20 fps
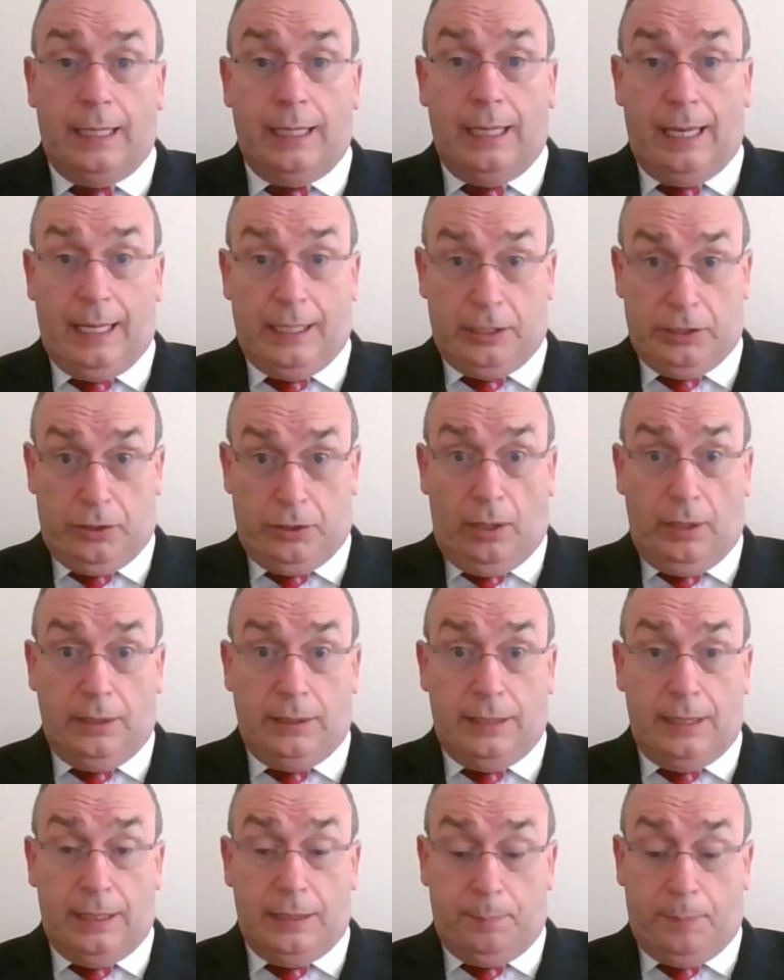And He'll
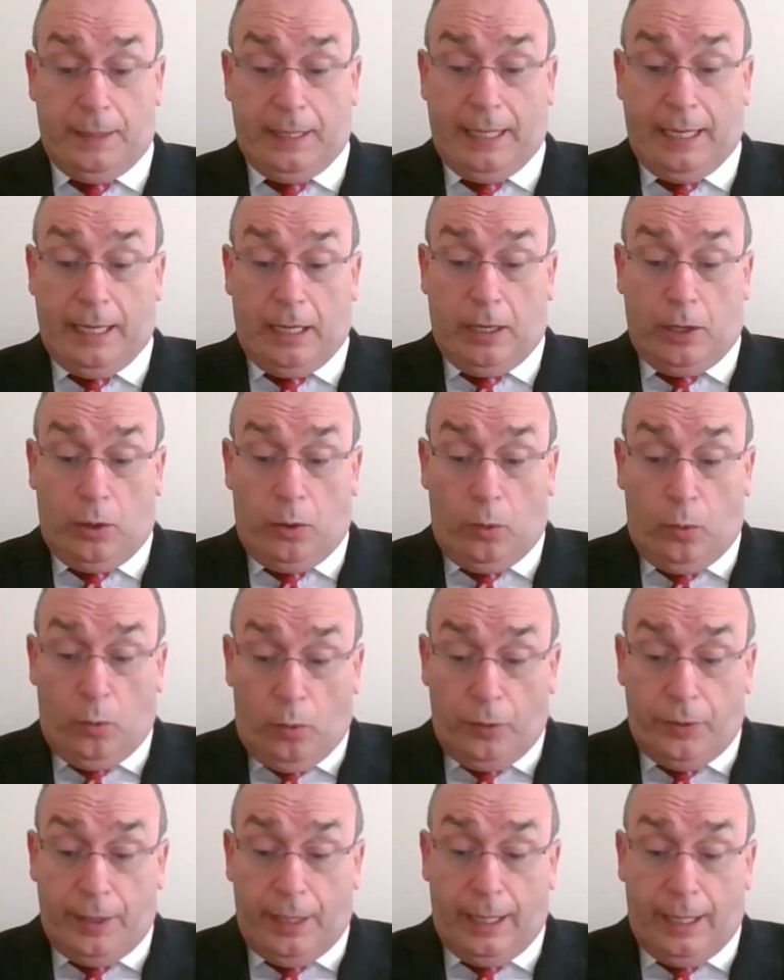exalt us by
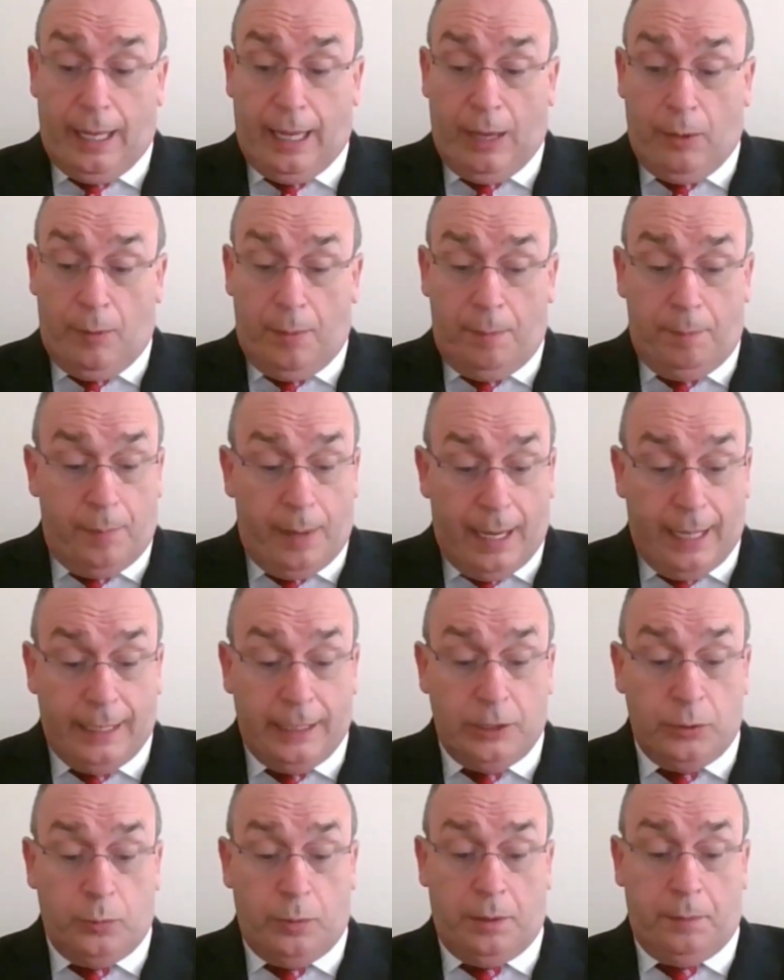clothing our
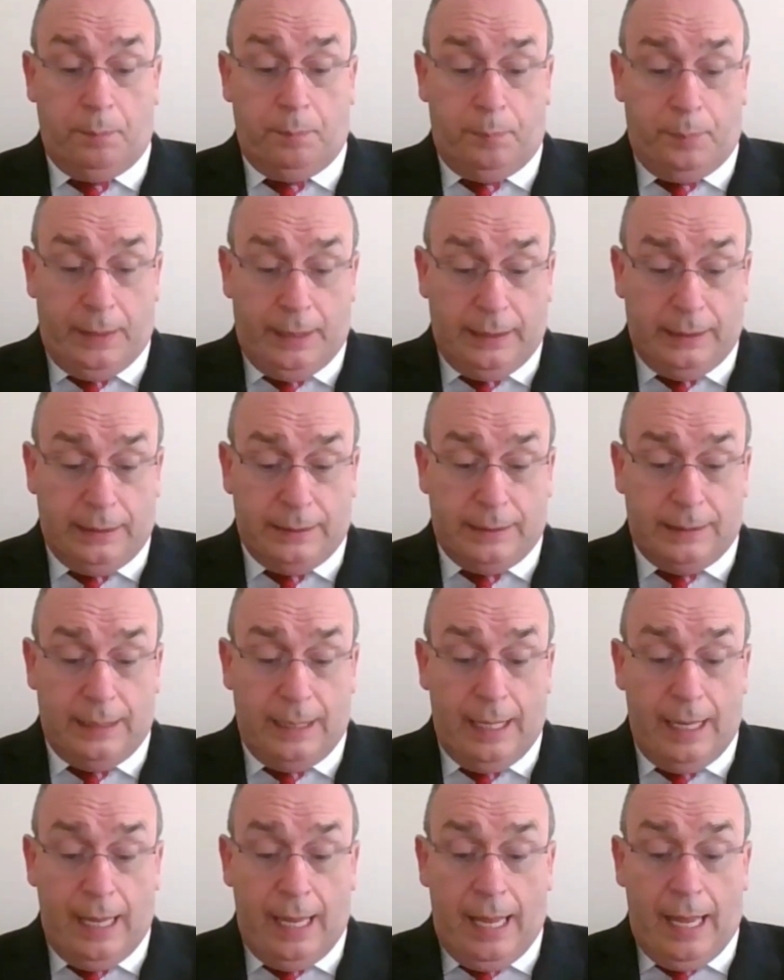mind with peace
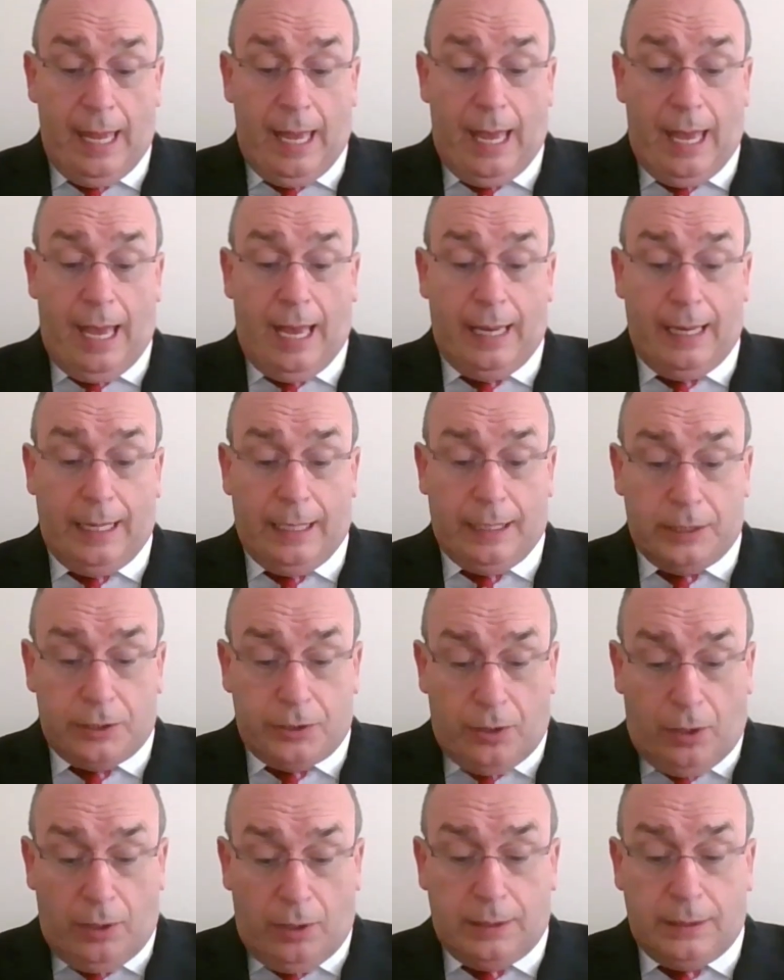and
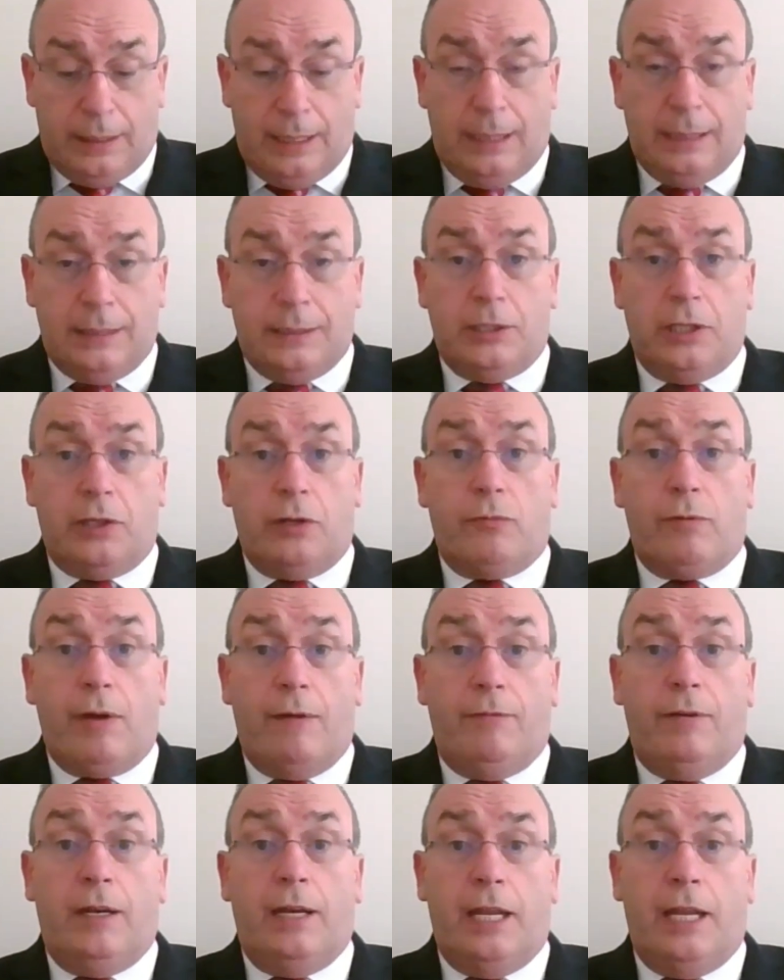exalt us to the
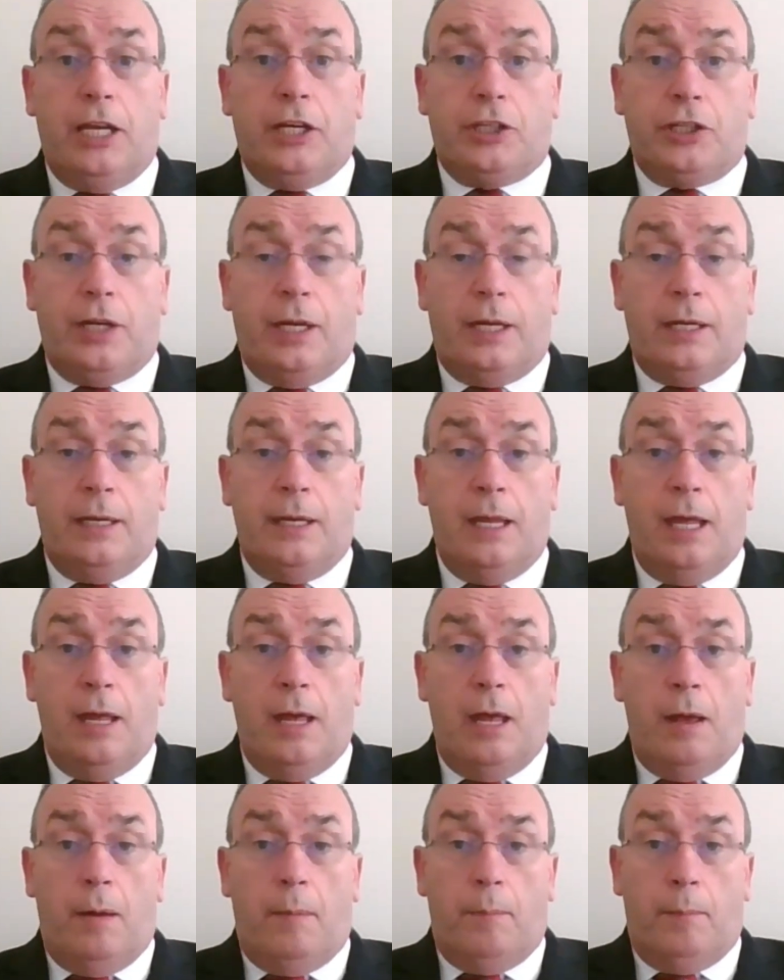revelation
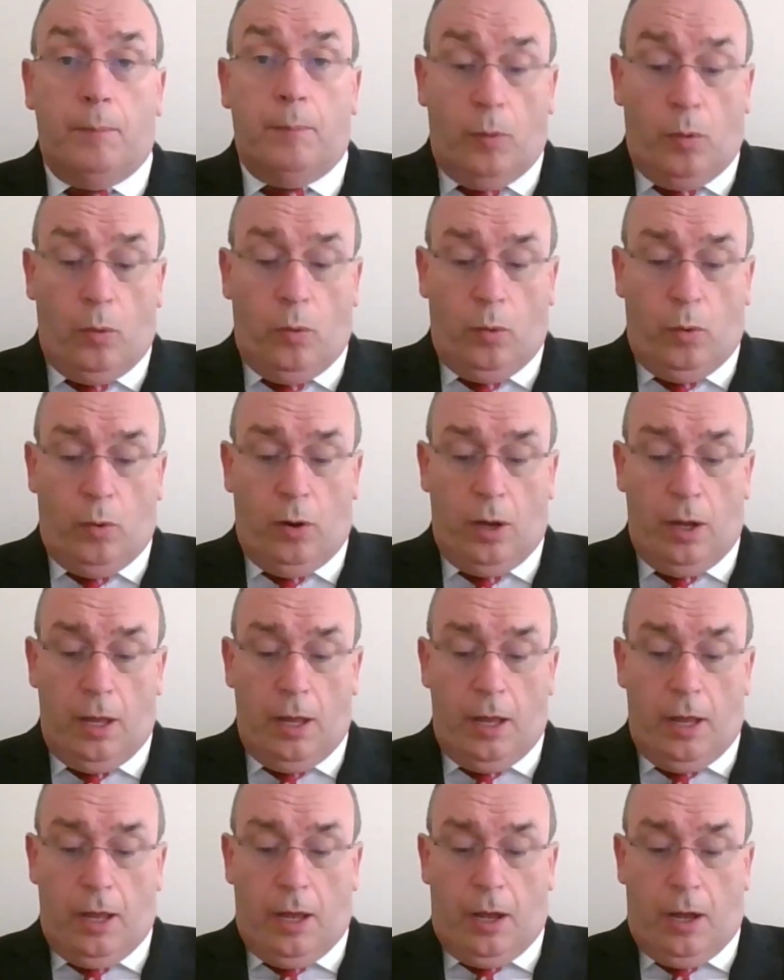more
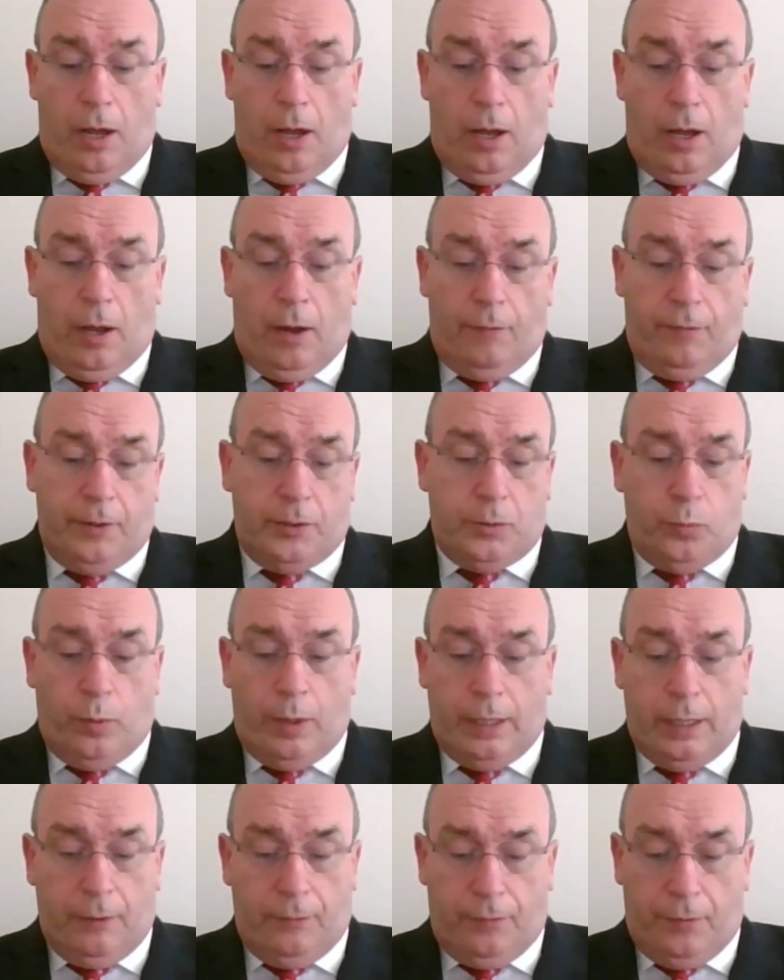of his
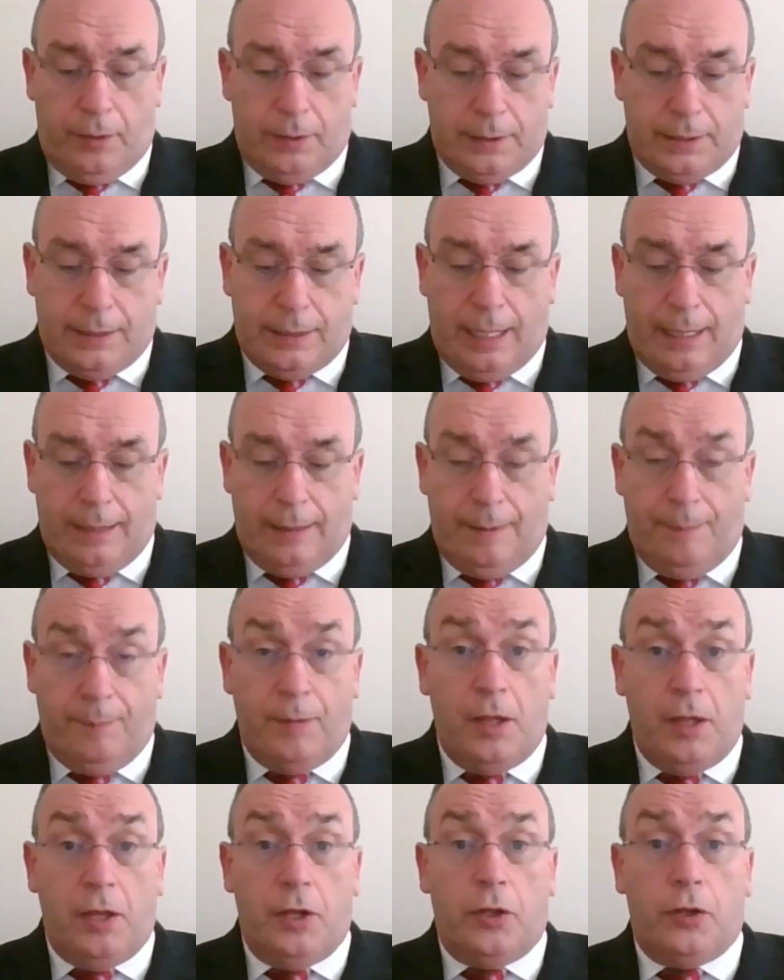wonderful Son
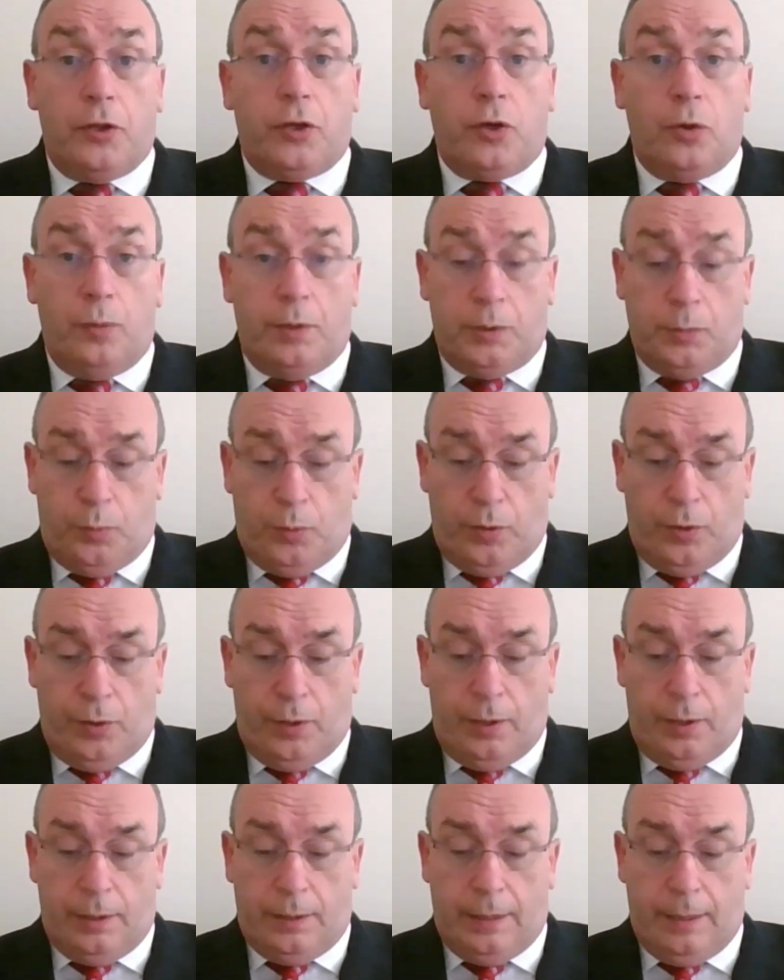through his
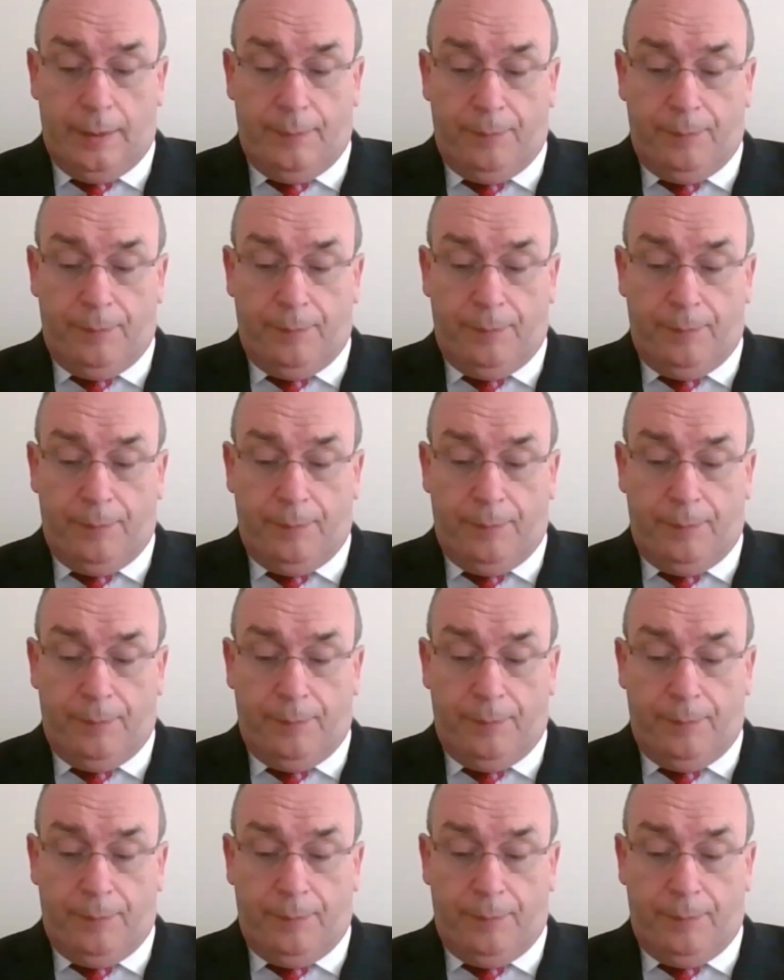word